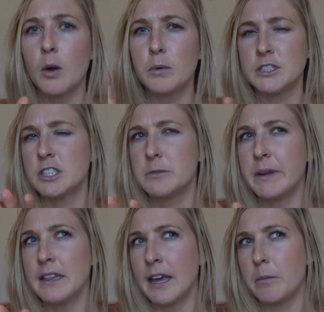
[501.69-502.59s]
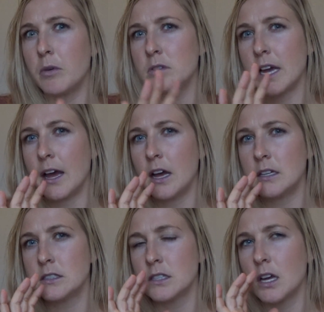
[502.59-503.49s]
which it's been labeled
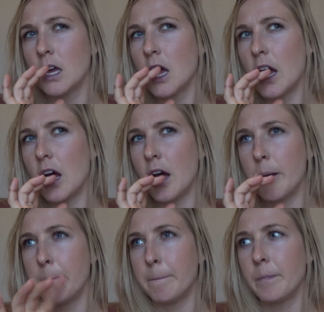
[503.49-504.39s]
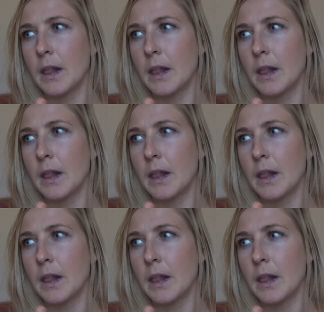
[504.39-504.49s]
as low